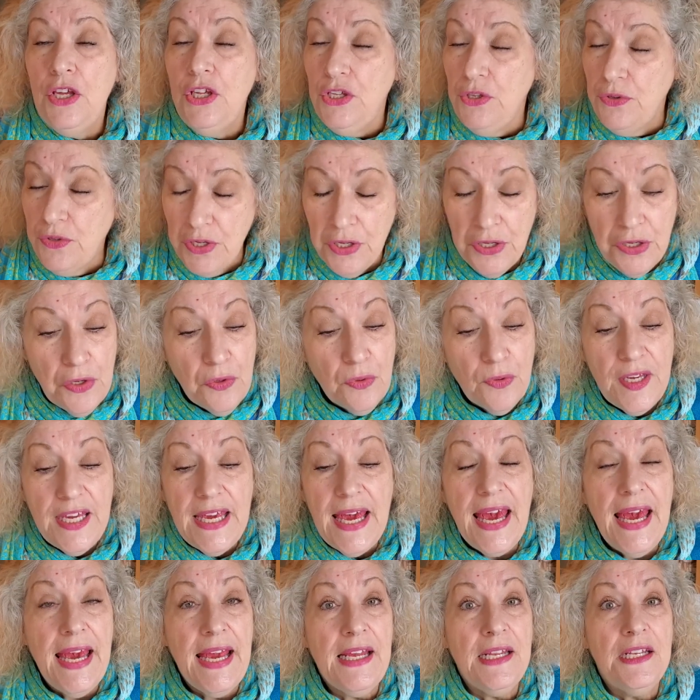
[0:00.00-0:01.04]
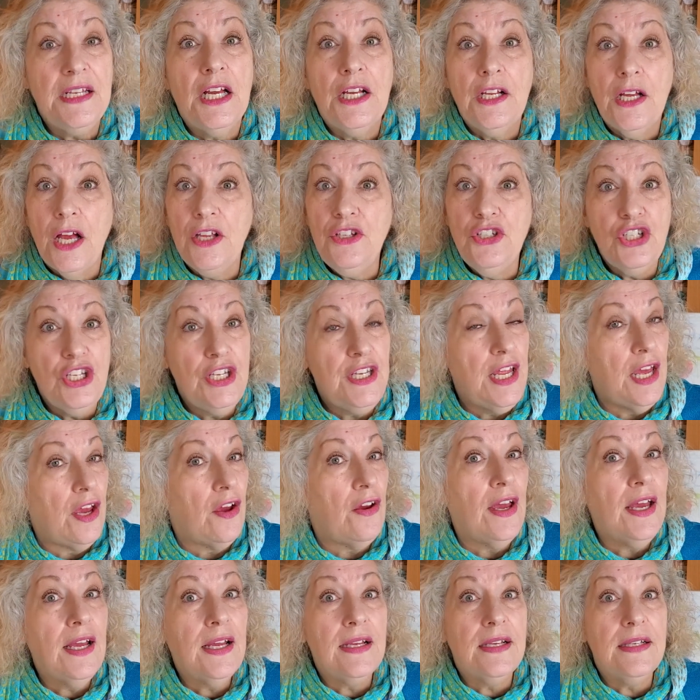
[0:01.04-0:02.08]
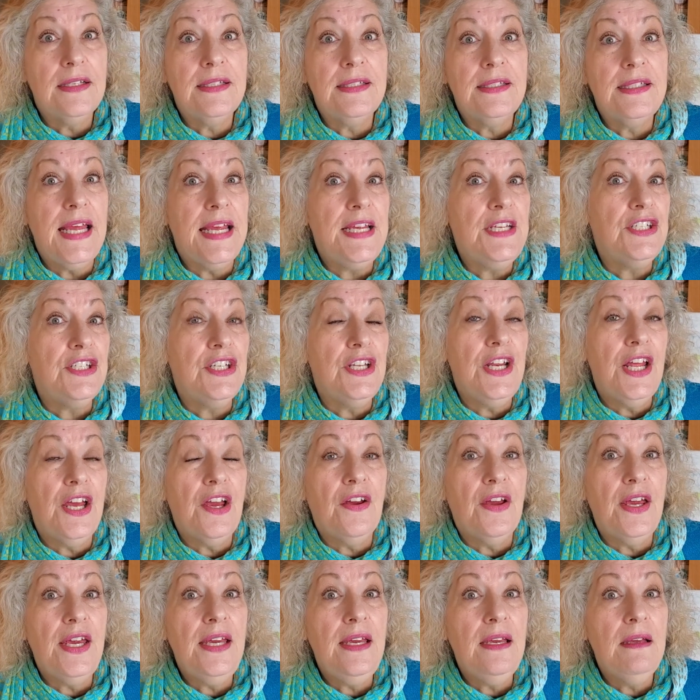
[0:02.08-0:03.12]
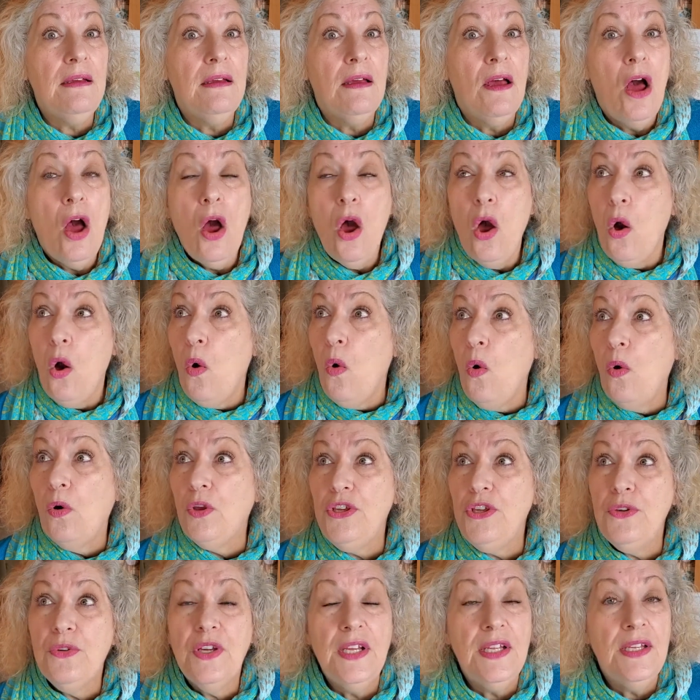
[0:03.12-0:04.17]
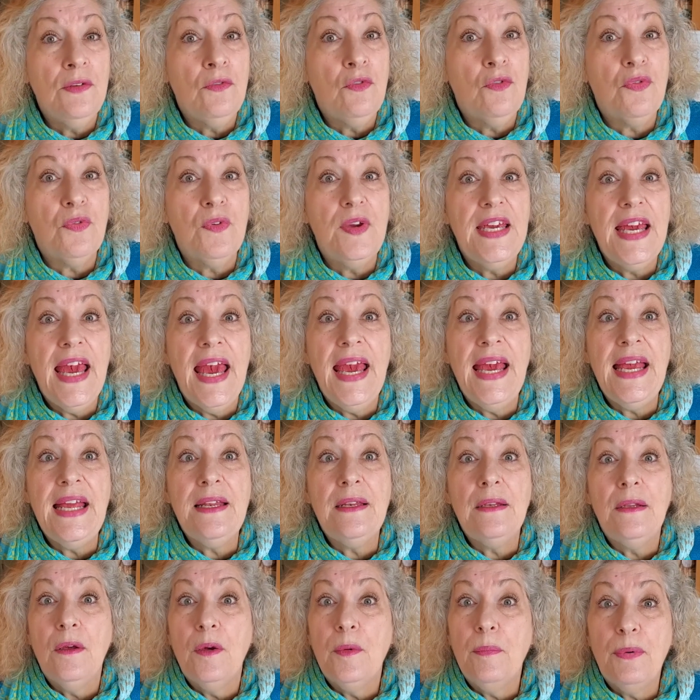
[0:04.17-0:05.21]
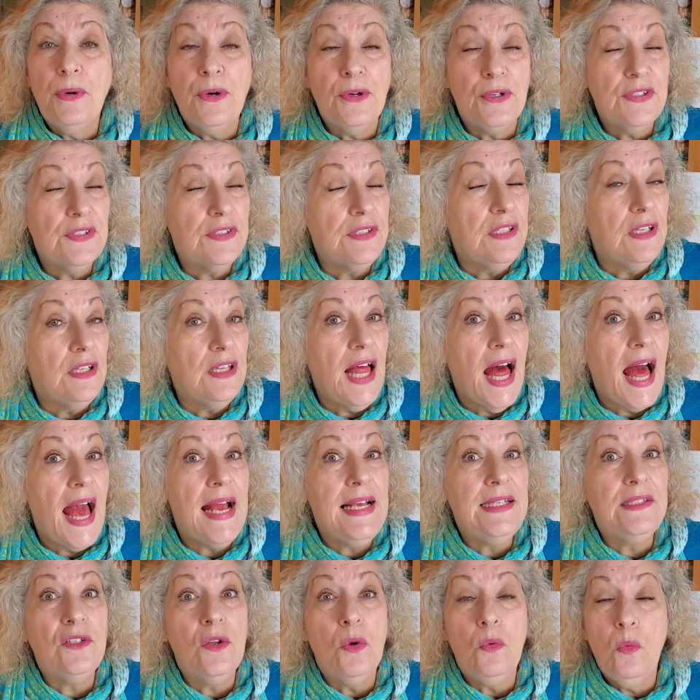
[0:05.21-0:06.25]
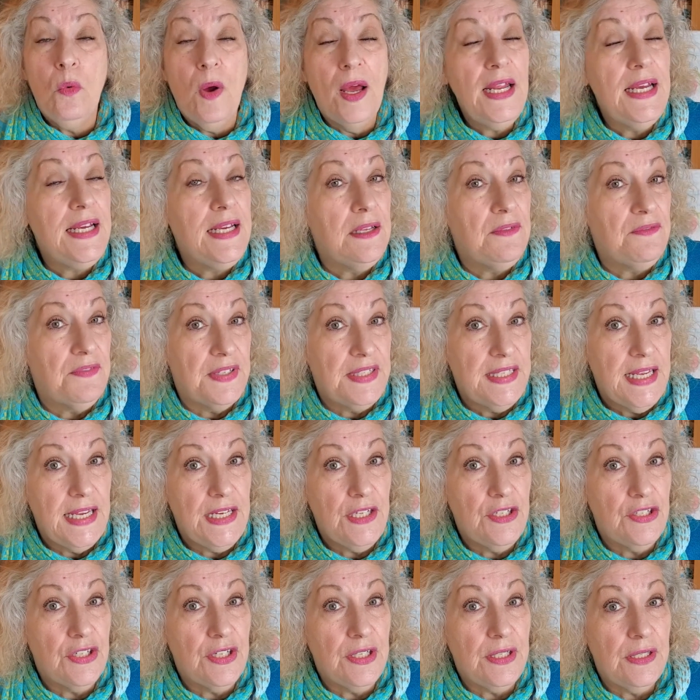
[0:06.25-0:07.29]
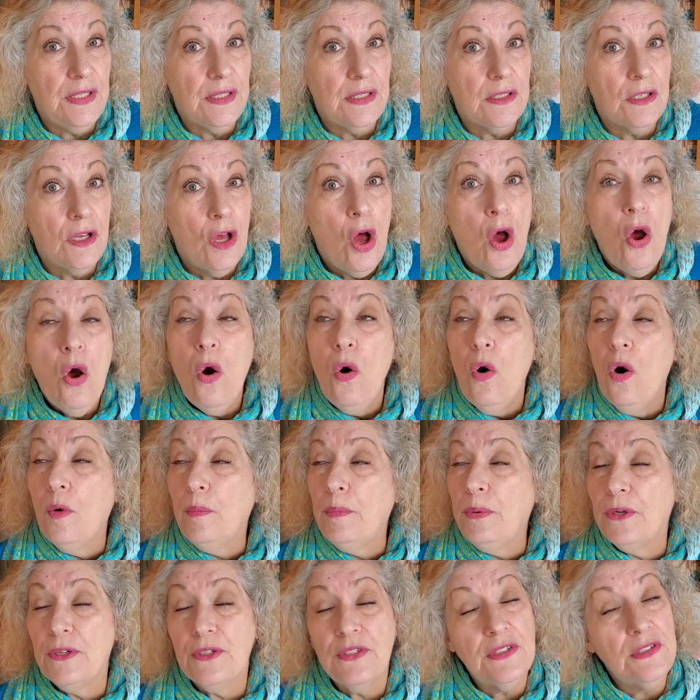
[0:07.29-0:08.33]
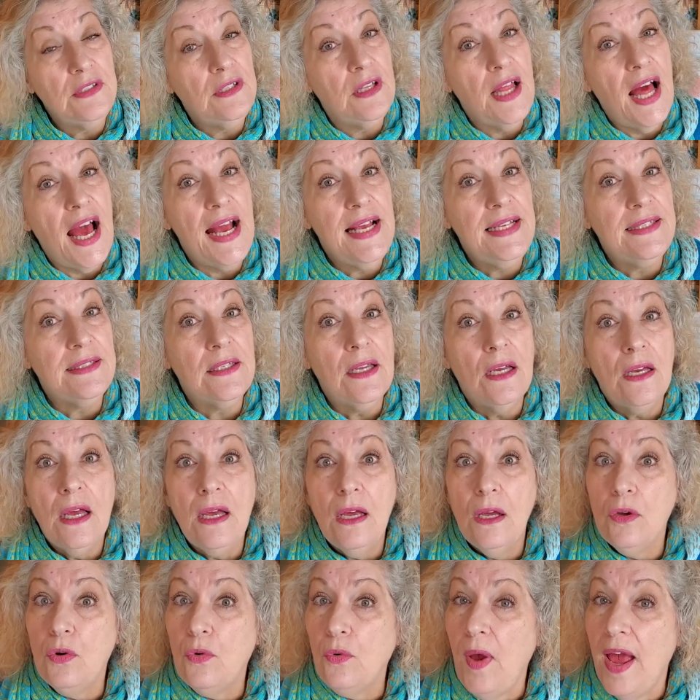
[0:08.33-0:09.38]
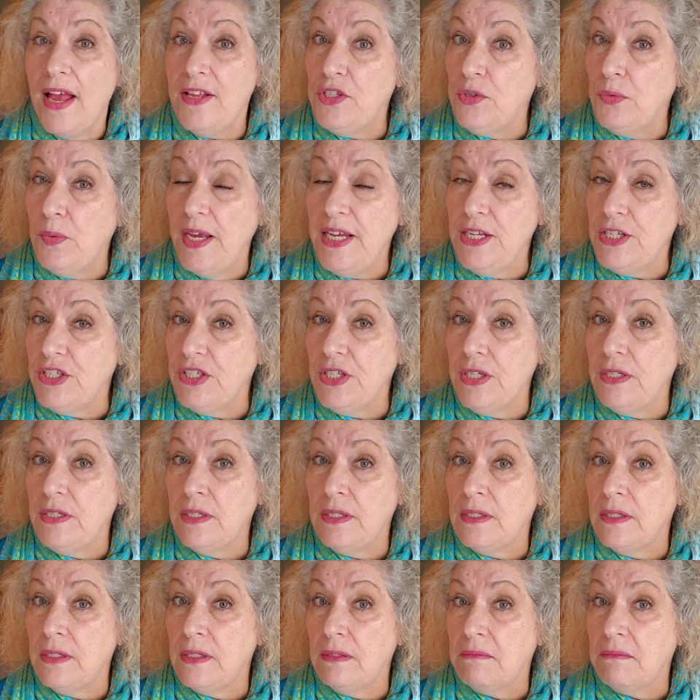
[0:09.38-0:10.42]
You can create a generic stationery, or you can create personalized wedding invitations or personalized graduation.